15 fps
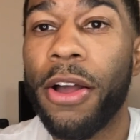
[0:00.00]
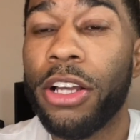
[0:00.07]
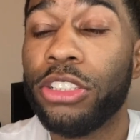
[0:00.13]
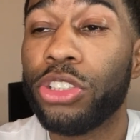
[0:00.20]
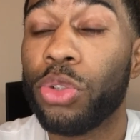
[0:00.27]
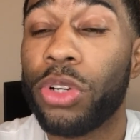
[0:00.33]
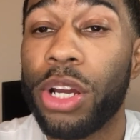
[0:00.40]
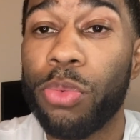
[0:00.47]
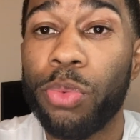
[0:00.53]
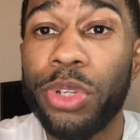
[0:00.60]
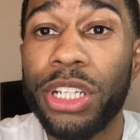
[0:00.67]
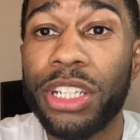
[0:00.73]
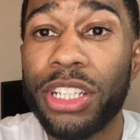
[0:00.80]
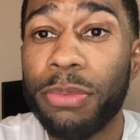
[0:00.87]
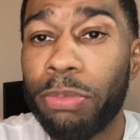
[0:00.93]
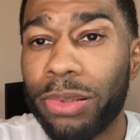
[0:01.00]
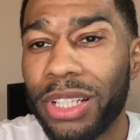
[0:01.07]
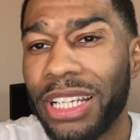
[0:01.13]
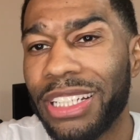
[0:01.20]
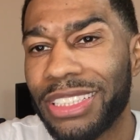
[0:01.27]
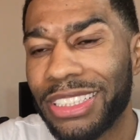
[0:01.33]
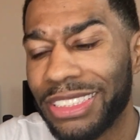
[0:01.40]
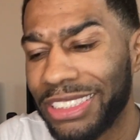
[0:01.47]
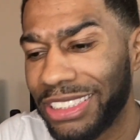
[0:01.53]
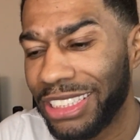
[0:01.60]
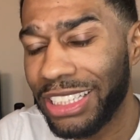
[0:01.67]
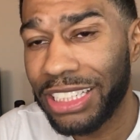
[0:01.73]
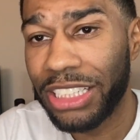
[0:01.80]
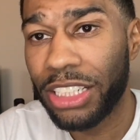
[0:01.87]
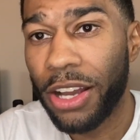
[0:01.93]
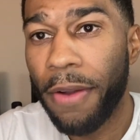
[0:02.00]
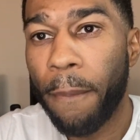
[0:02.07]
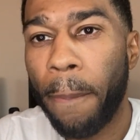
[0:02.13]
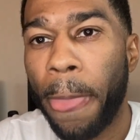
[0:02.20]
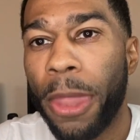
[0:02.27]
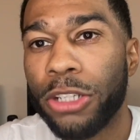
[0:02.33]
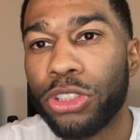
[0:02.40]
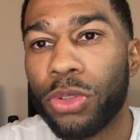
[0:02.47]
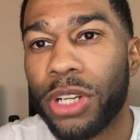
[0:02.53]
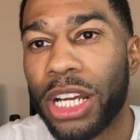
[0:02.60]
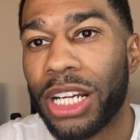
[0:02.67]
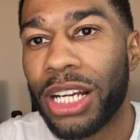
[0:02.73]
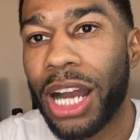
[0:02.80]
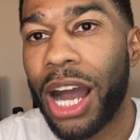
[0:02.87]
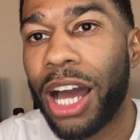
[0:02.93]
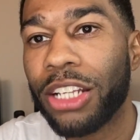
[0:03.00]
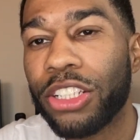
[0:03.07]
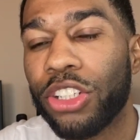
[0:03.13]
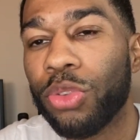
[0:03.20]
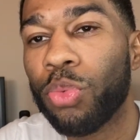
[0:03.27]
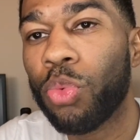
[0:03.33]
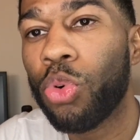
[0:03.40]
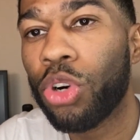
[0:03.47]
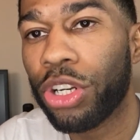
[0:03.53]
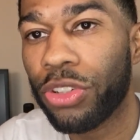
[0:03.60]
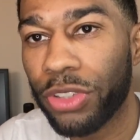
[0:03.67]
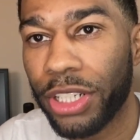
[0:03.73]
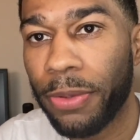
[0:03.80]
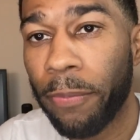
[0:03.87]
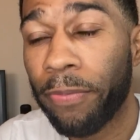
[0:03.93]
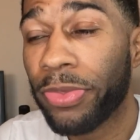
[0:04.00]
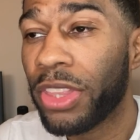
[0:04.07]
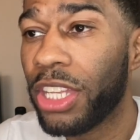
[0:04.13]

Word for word: so that we can plant the seed so that God can water it,